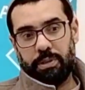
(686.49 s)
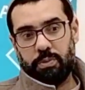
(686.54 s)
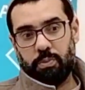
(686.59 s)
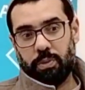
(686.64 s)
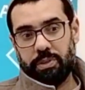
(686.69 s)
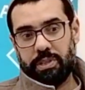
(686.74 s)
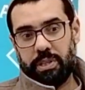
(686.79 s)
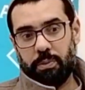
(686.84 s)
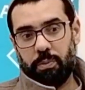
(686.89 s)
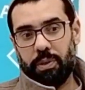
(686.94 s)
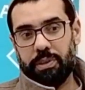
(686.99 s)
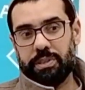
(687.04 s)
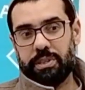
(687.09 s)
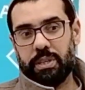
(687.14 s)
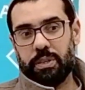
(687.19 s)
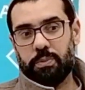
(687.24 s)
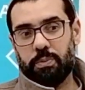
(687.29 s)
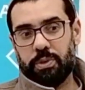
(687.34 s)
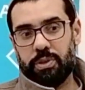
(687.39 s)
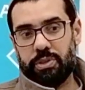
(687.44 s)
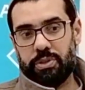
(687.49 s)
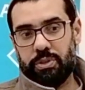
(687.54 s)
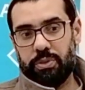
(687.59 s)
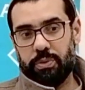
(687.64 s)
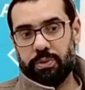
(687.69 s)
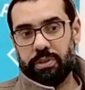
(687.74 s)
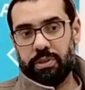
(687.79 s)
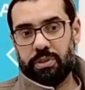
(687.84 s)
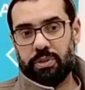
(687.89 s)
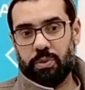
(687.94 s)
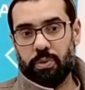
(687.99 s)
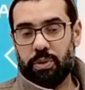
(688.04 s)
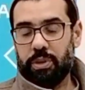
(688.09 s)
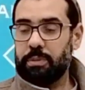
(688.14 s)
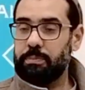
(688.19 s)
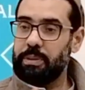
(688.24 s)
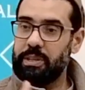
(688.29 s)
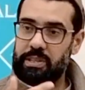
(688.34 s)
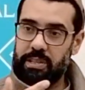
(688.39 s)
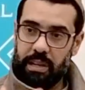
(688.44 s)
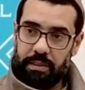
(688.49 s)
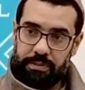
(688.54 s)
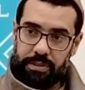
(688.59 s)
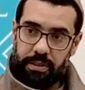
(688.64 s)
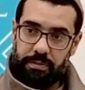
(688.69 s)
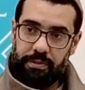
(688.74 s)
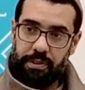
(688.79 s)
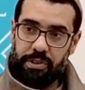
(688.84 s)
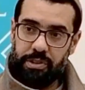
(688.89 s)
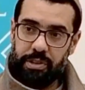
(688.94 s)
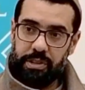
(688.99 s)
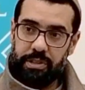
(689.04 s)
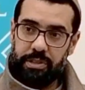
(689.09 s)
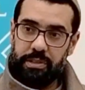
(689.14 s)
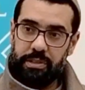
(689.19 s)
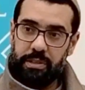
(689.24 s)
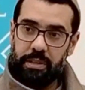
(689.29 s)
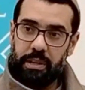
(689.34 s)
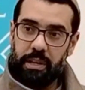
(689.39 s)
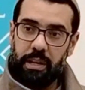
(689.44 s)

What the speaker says: What he wanted was students who could be self-sufficient,